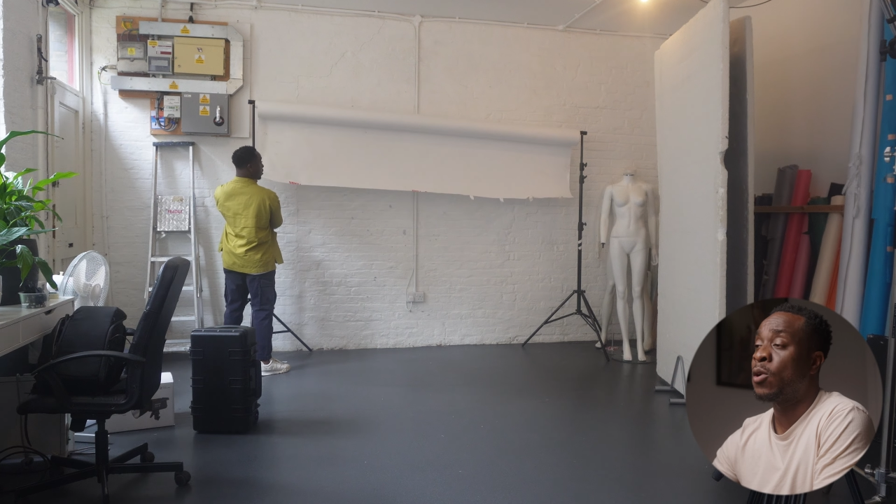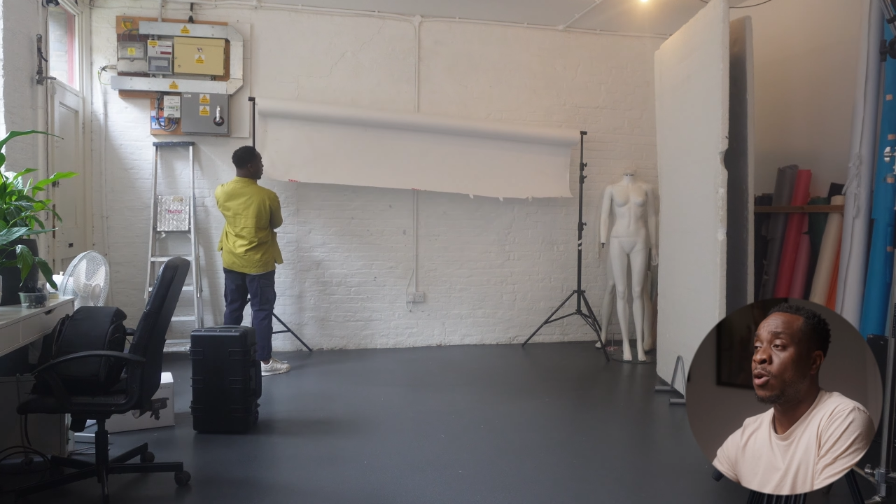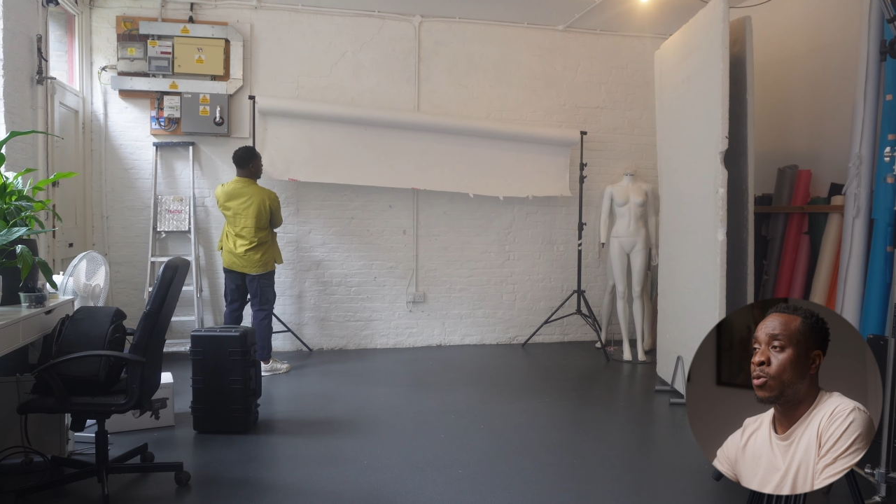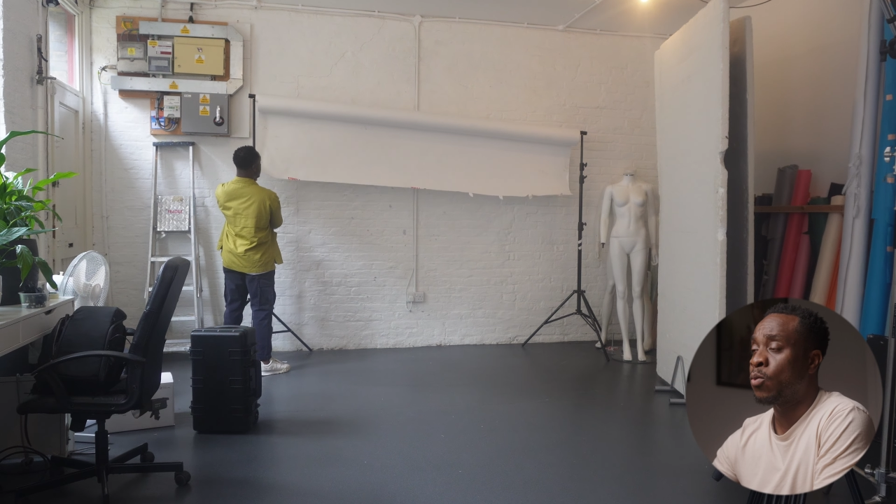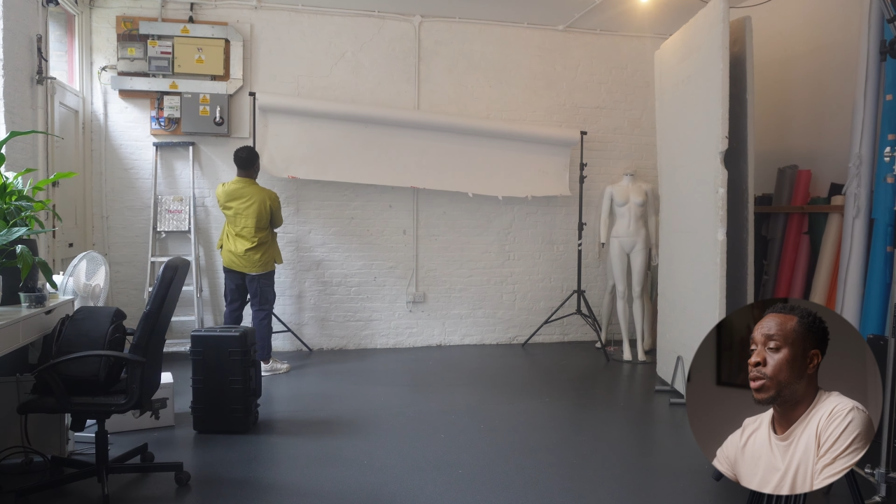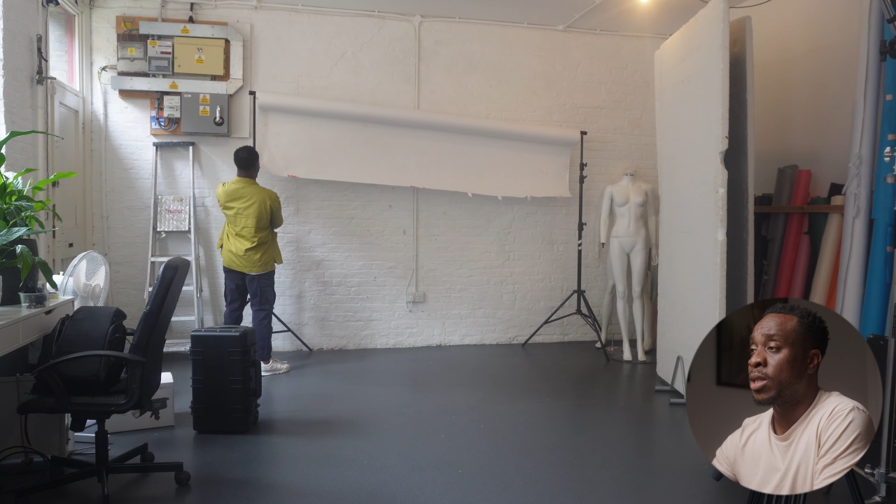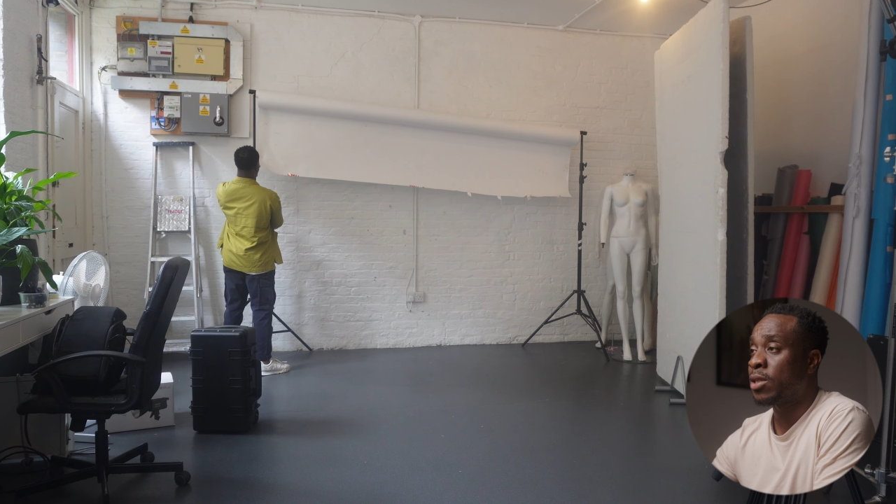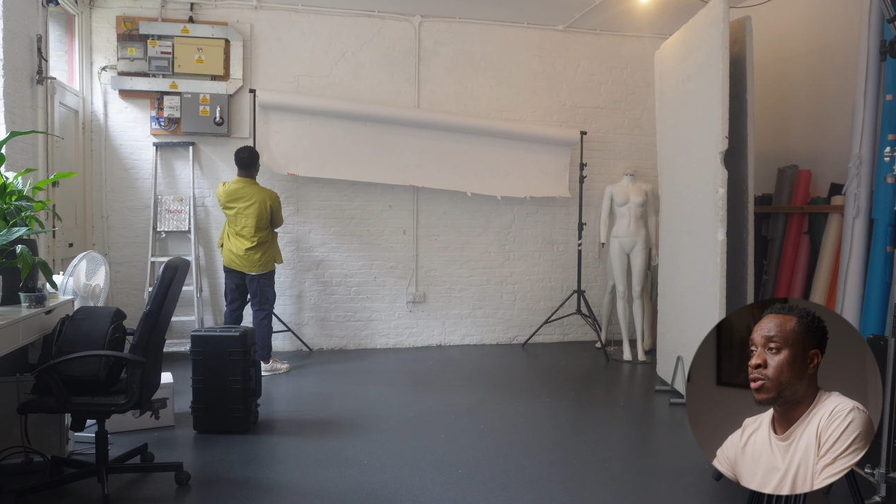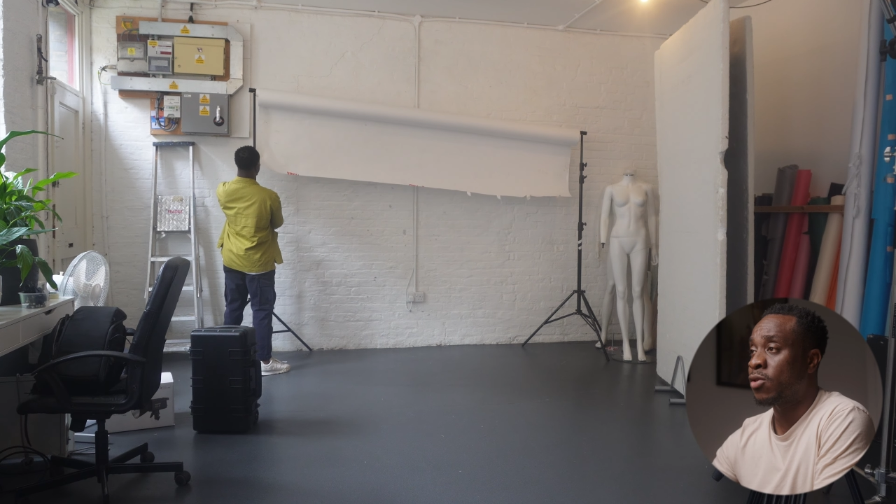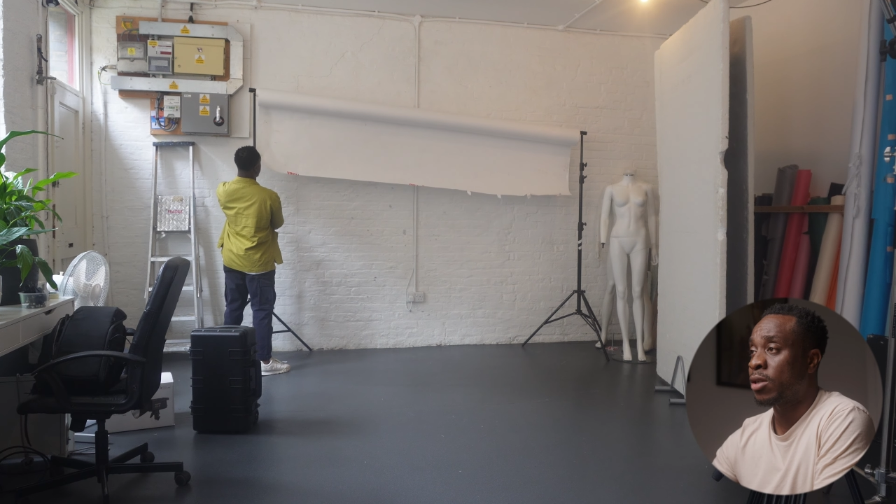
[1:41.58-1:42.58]
along with the
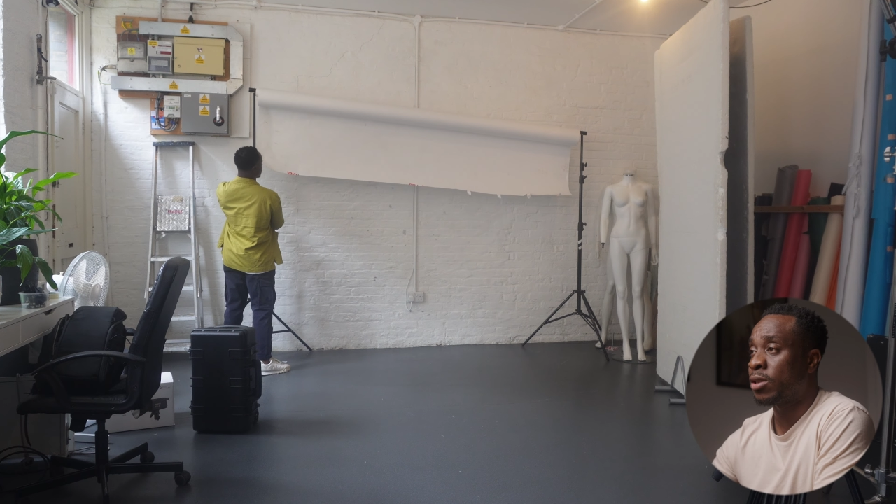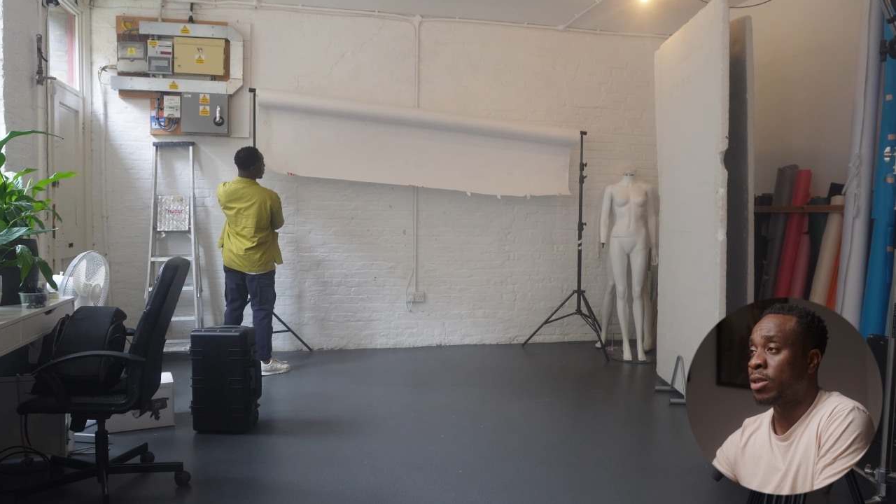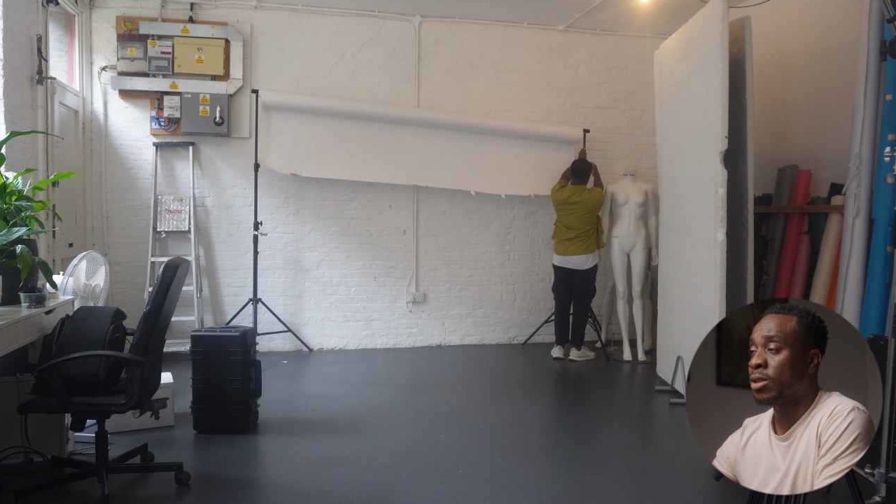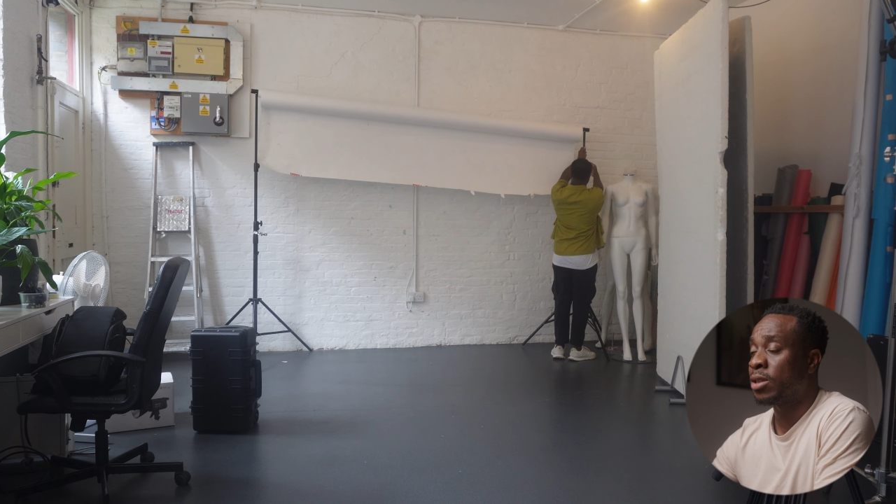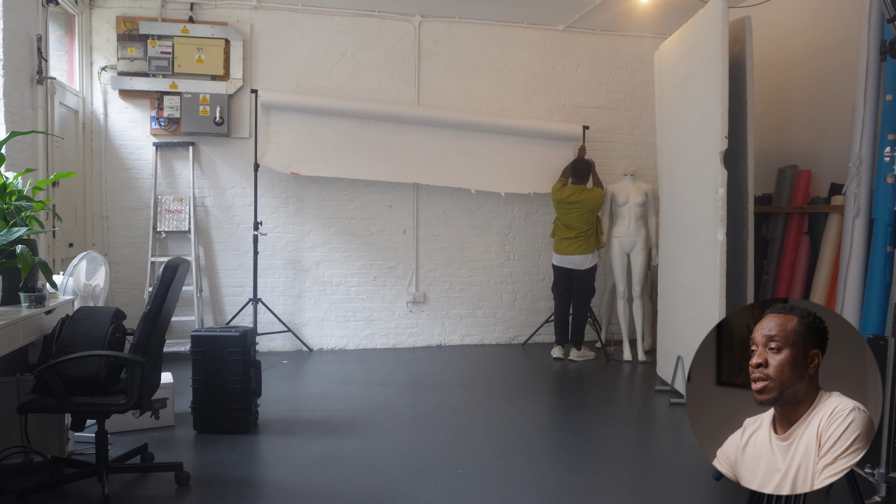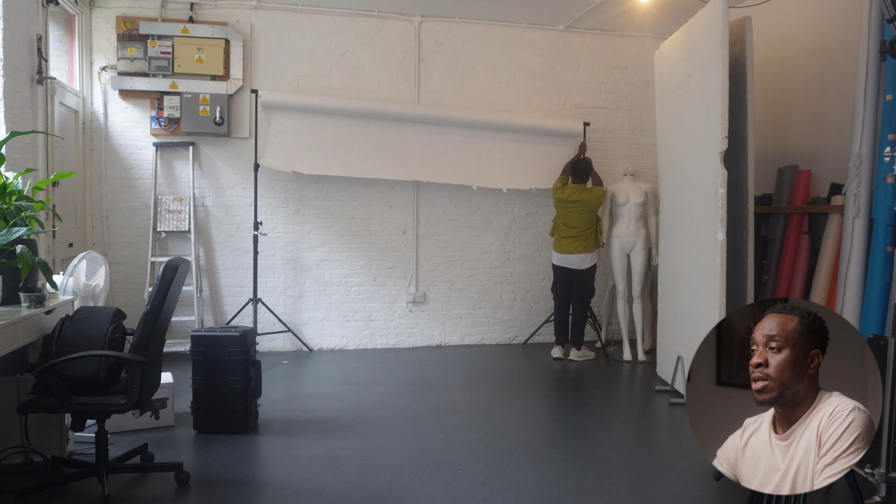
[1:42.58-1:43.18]
instructions